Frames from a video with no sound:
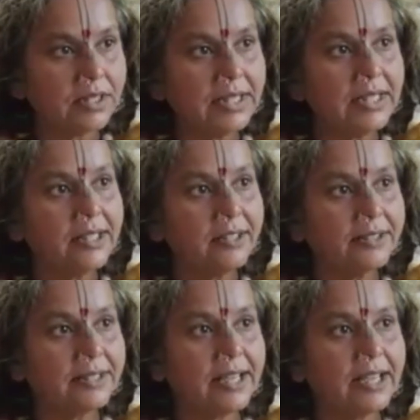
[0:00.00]
He
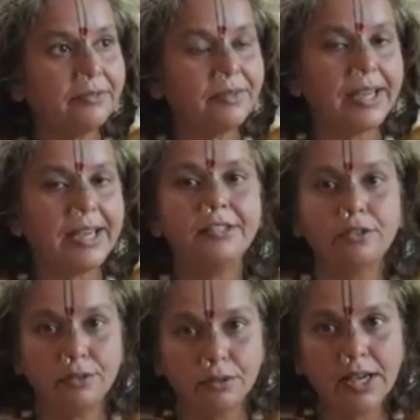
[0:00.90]
gave 8
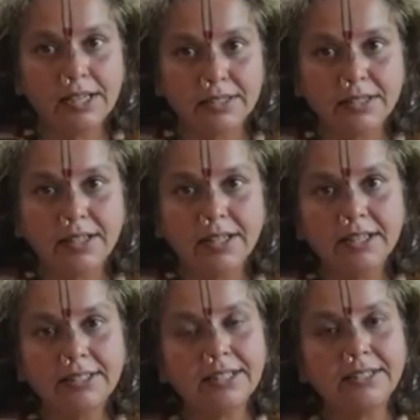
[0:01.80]
shlokas,
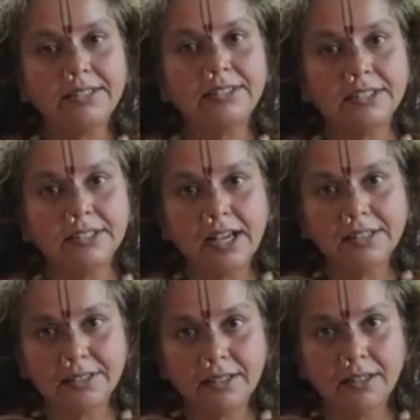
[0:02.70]
that is
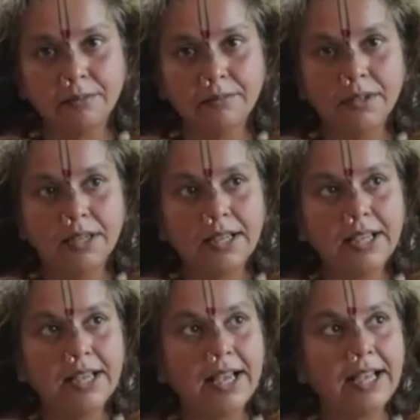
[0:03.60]
Shikshashtakam.
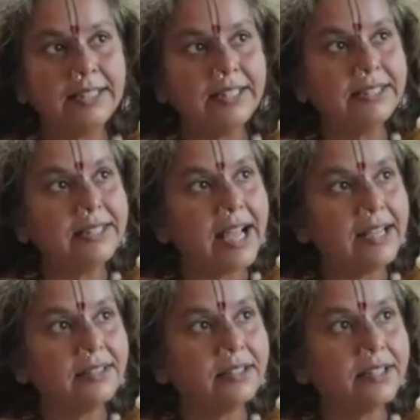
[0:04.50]
And in
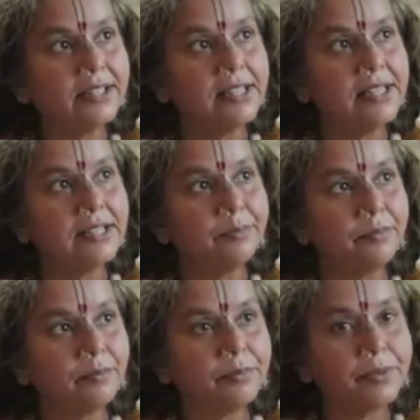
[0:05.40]
that, he
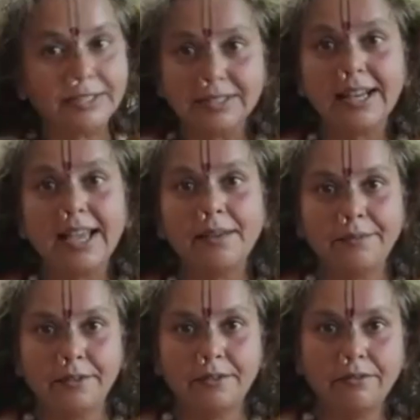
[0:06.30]

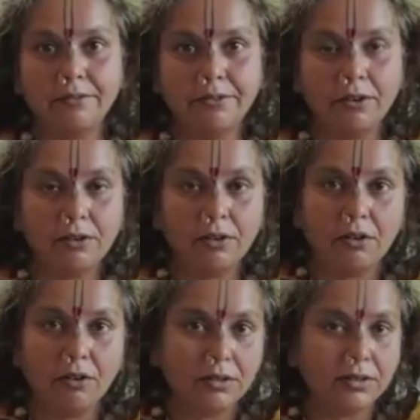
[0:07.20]
prescribed for
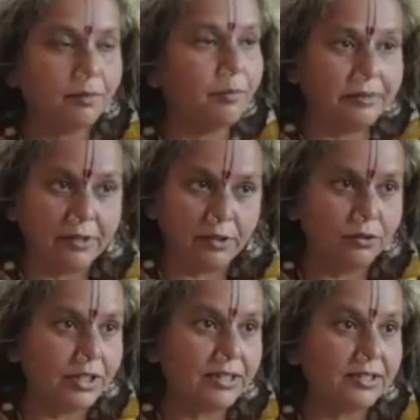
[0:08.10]
all the
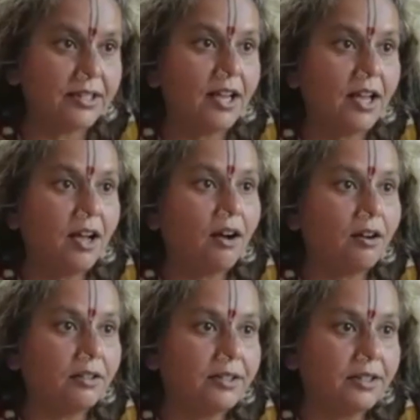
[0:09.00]
bhavarogis,
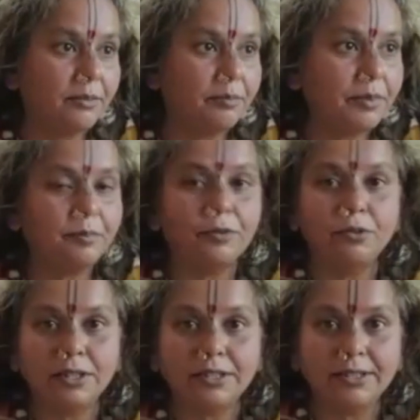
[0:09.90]
or the people
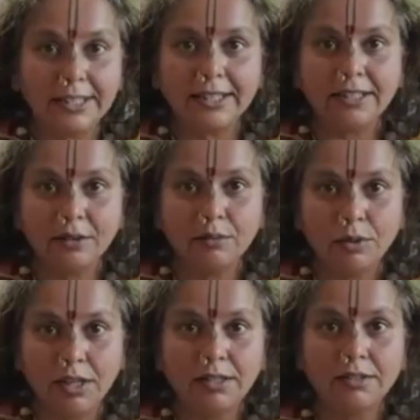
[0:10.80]
who are sick in the
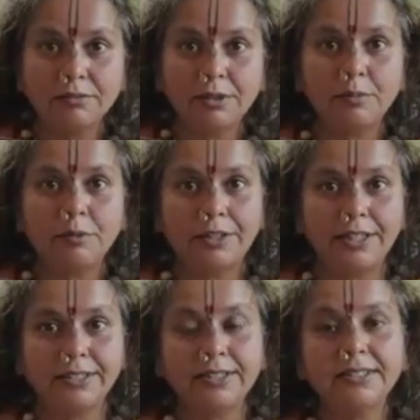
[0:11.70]
world with
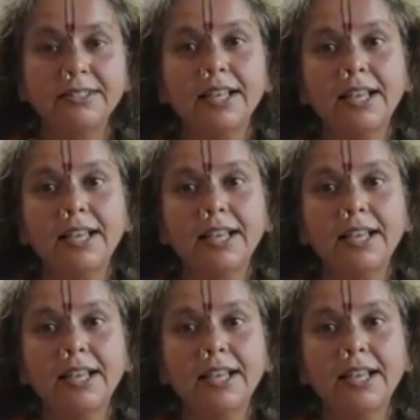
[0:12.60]
bondages,